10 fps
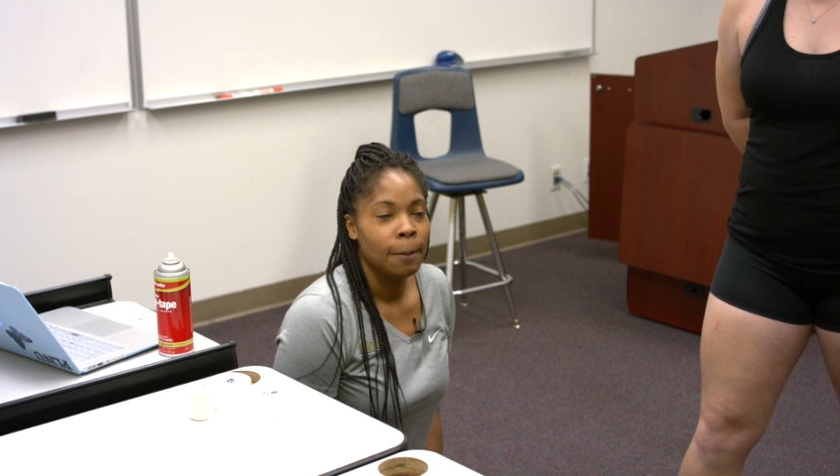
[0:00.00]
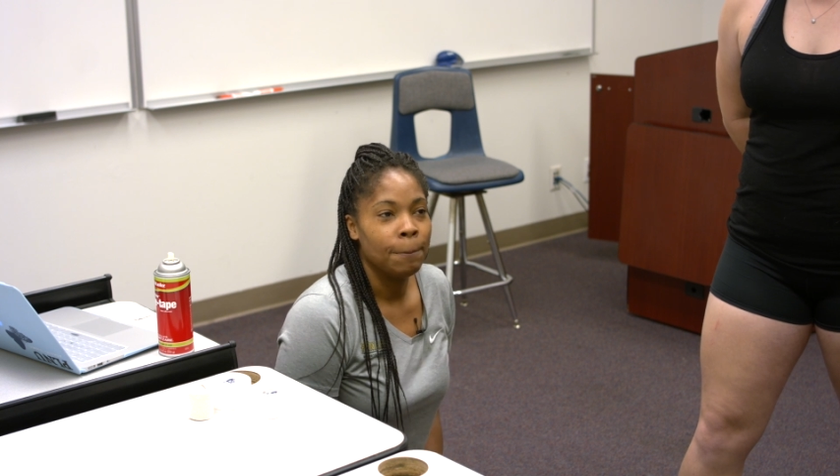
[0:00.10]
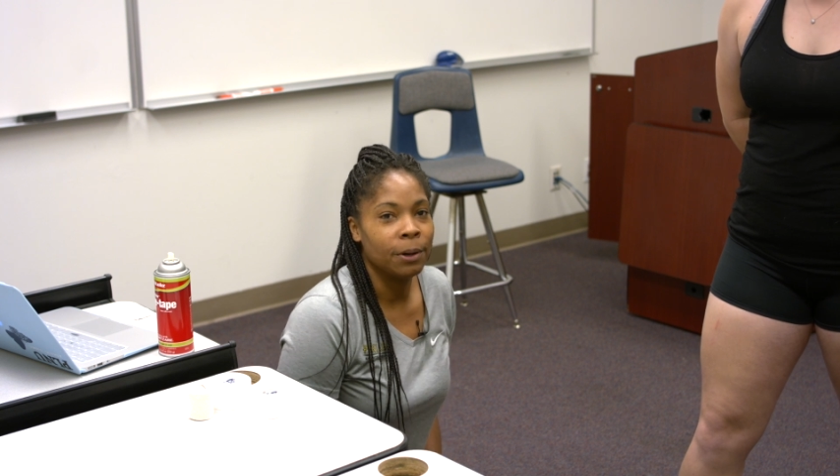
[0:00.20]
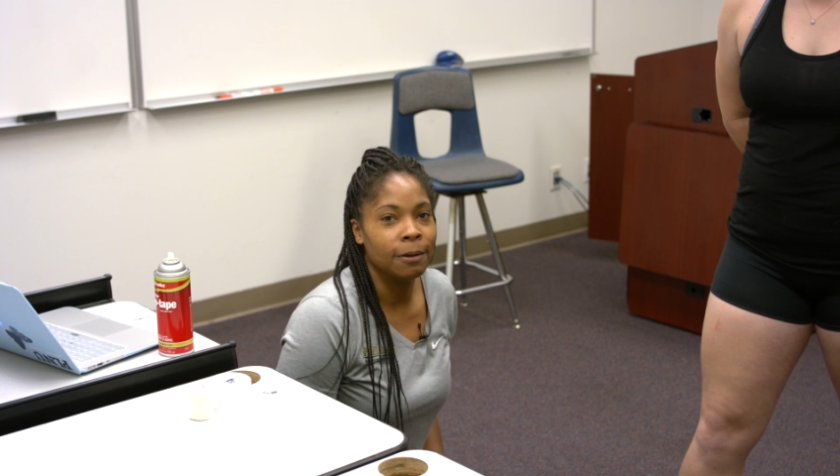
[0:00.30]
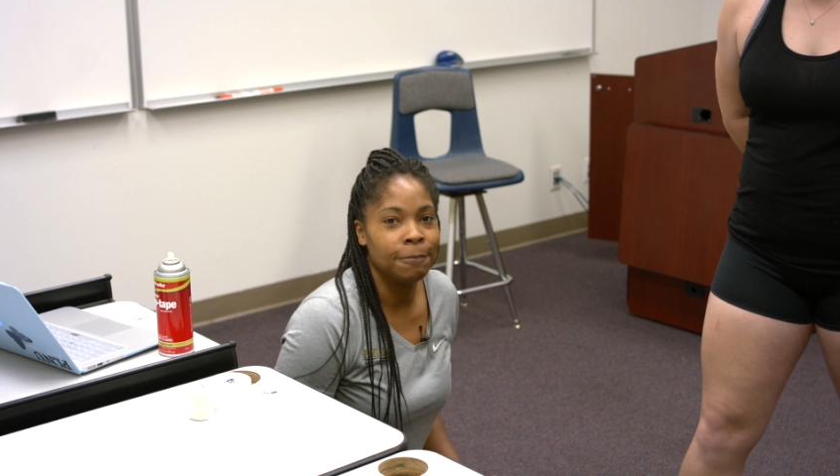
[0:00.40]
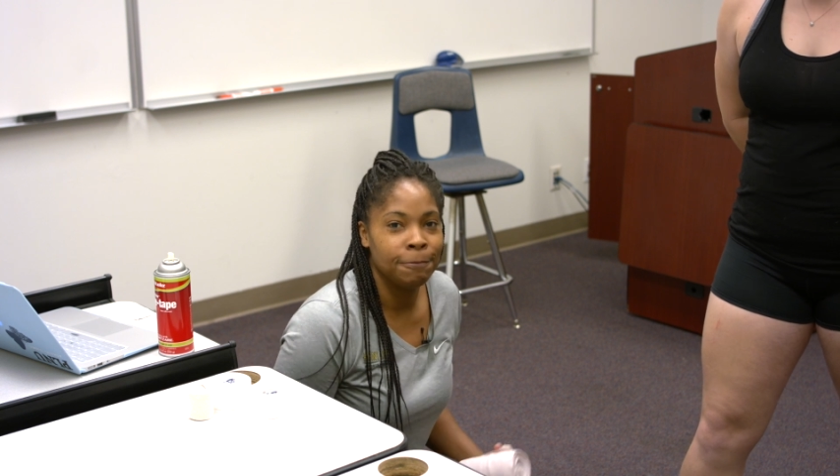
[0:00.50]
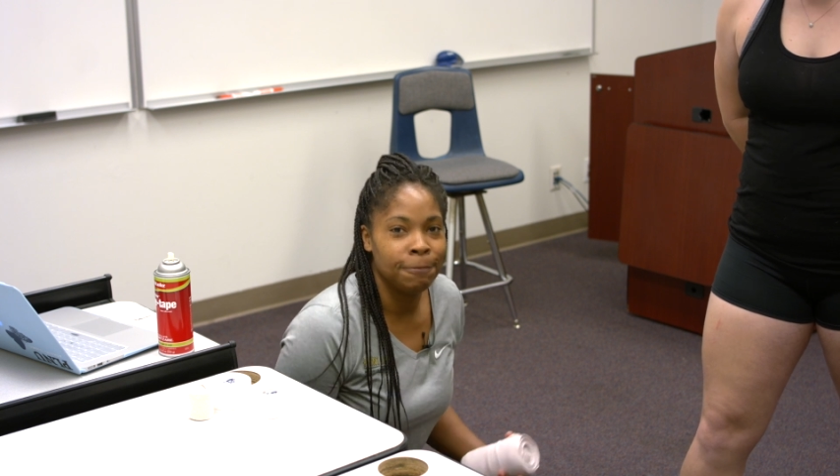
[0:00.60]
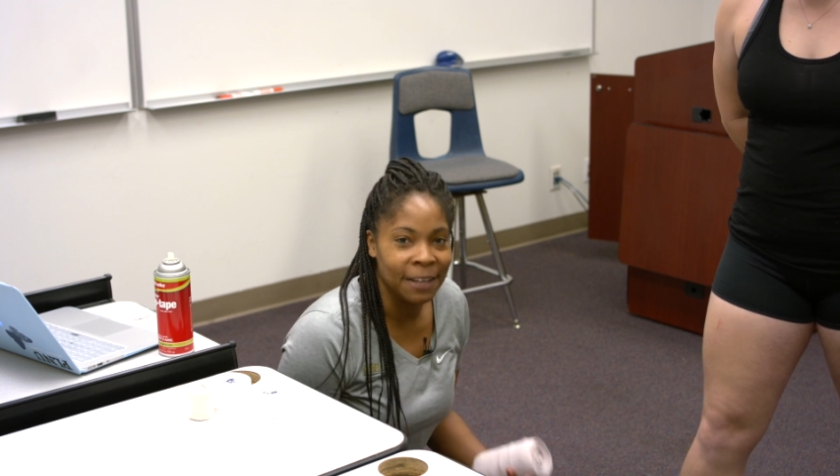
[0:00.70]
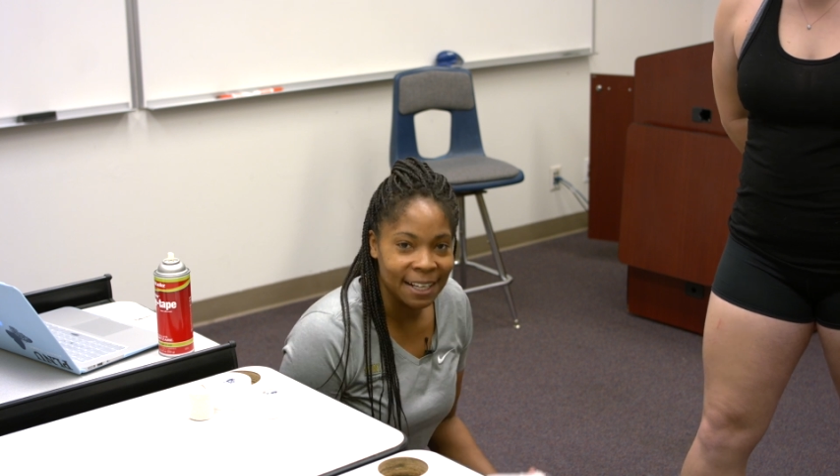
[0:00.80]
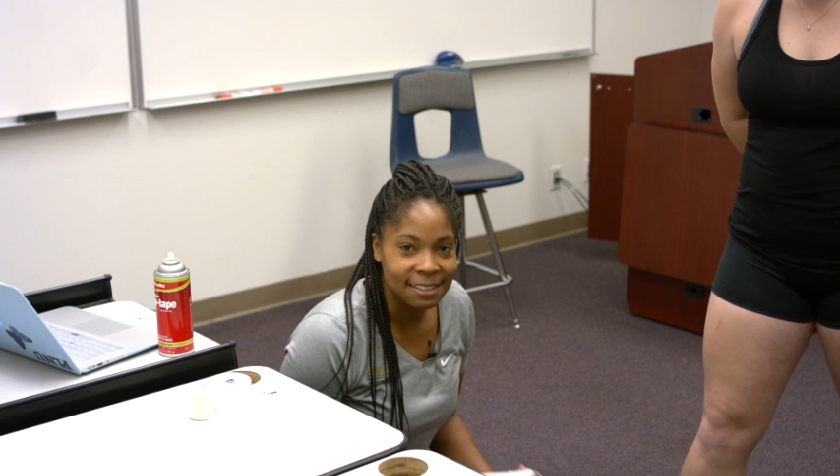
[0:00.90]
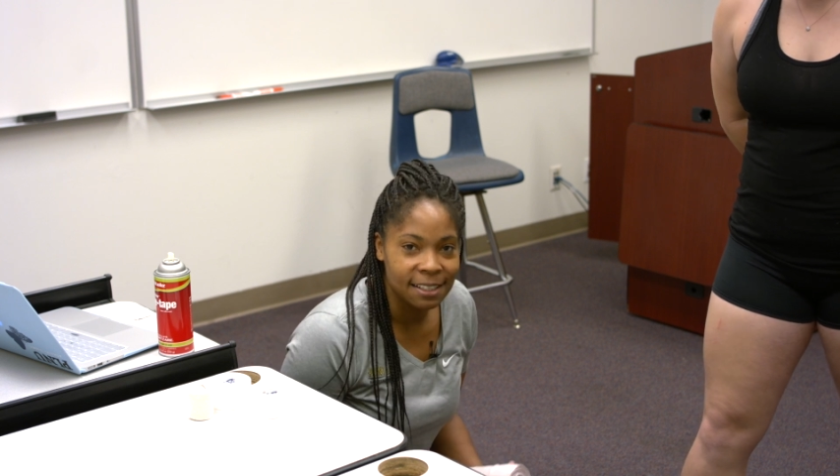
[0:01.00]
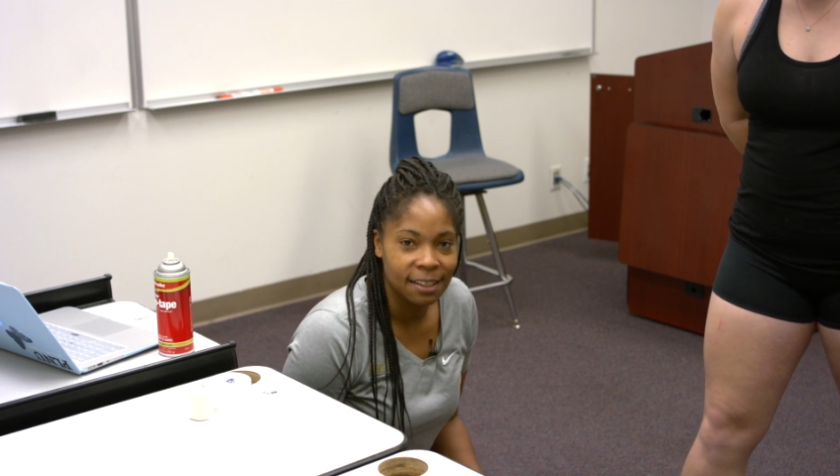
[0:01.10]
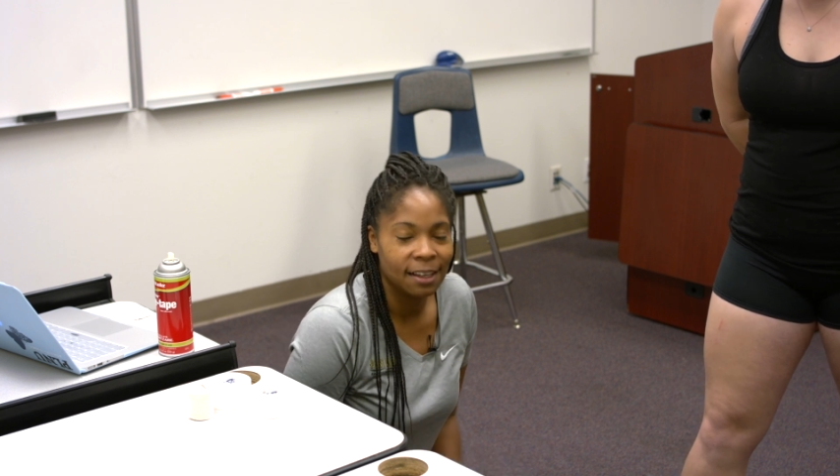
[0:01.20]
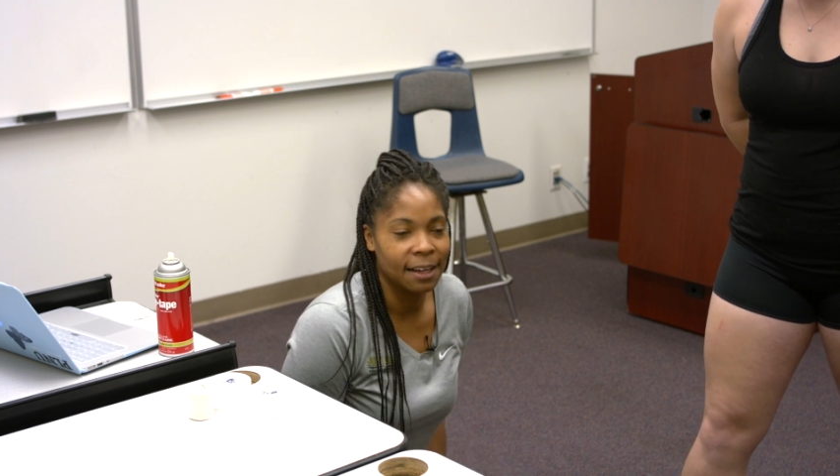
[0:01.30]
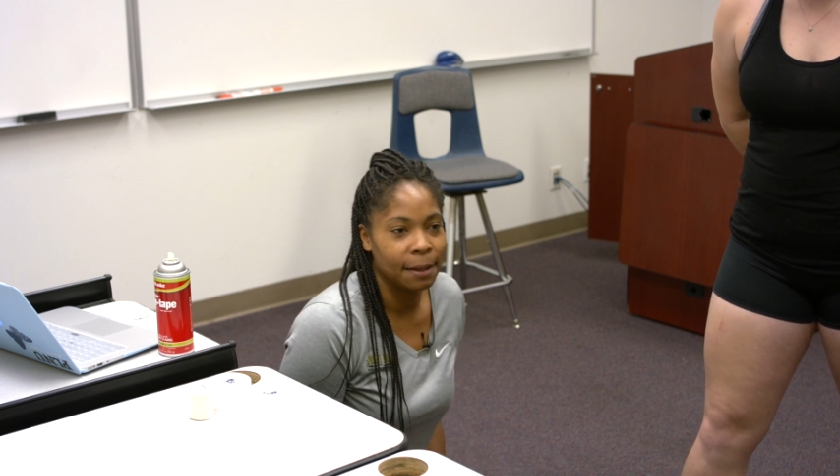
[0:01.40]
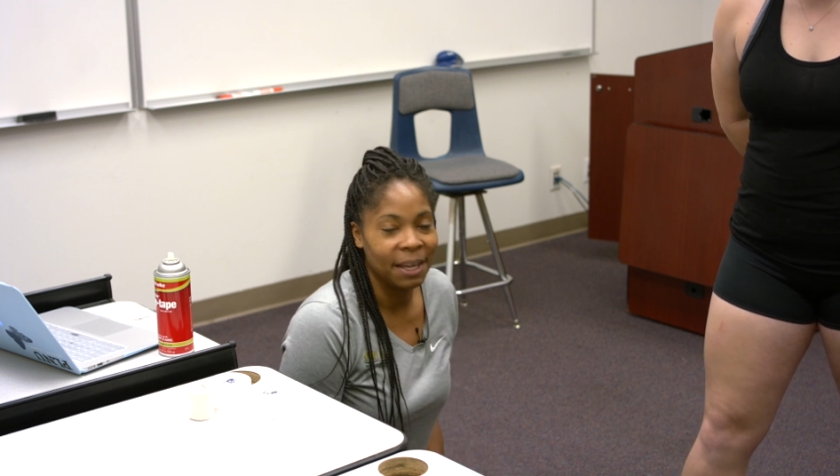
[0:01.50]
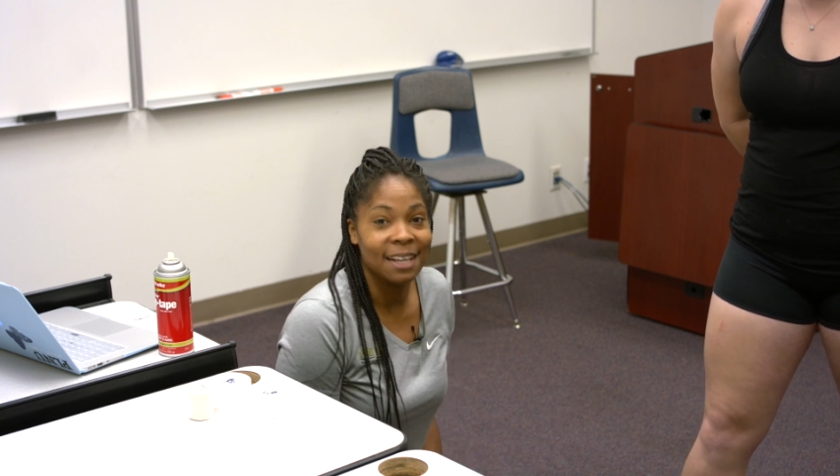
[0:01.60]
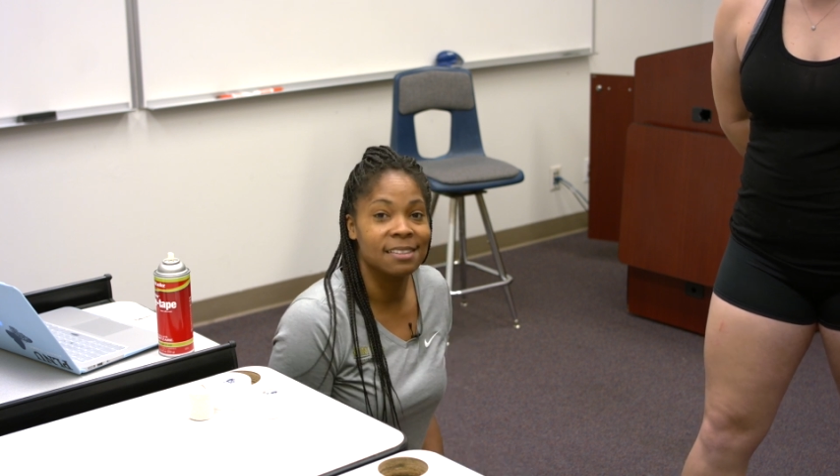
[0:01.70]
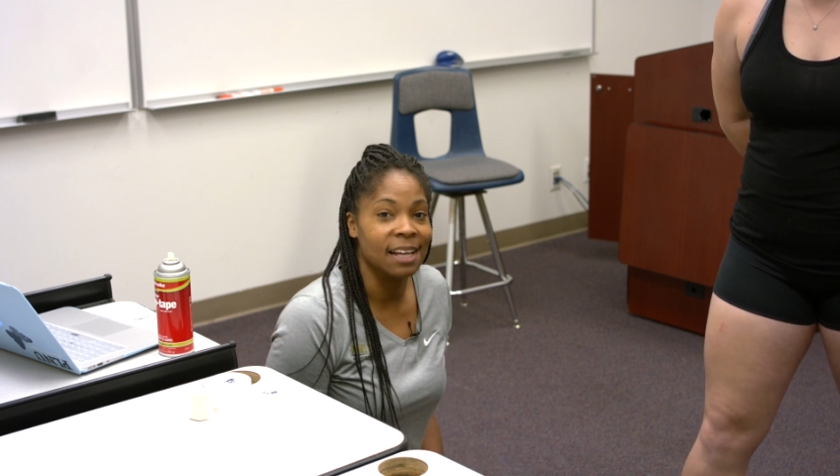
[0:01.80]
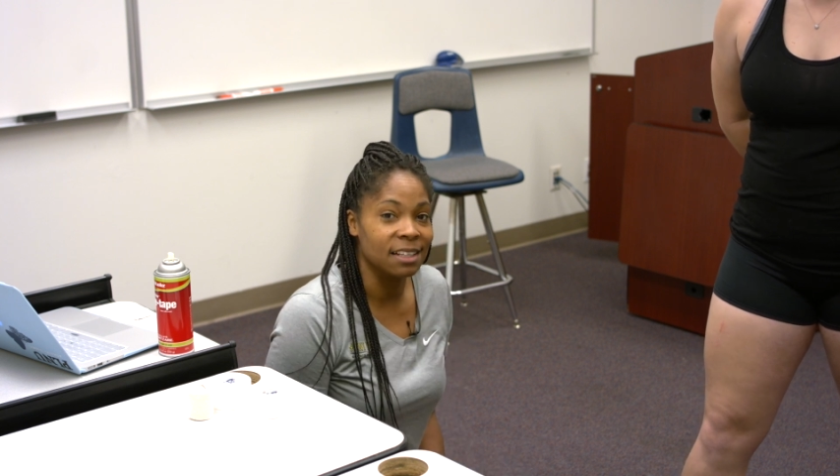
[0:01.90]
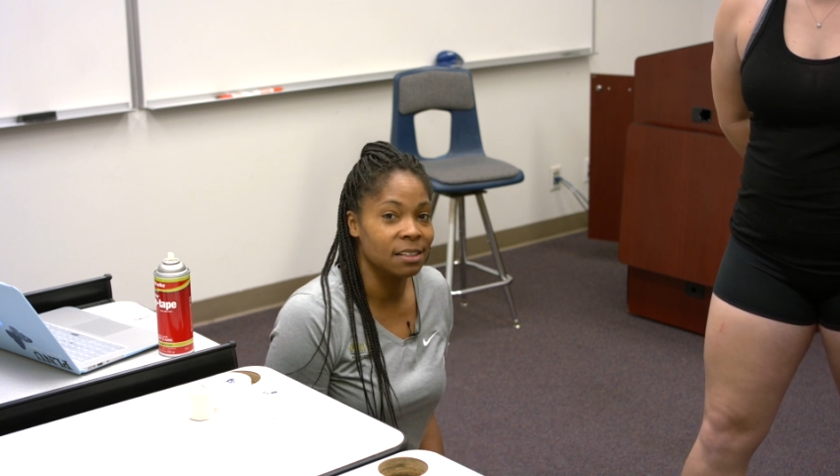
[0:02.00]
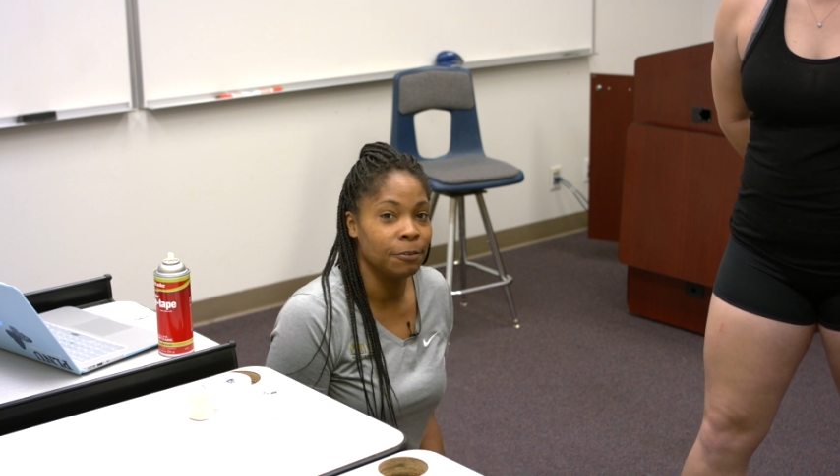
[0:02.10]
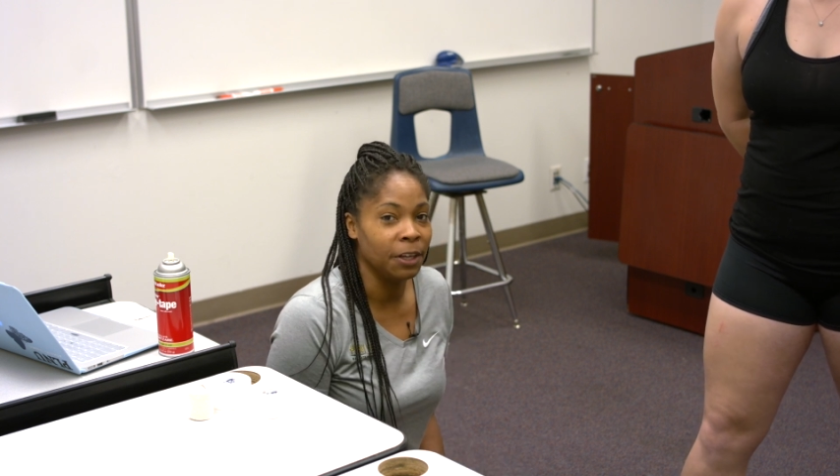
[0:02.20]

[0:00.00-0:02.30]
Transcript: prevent excessive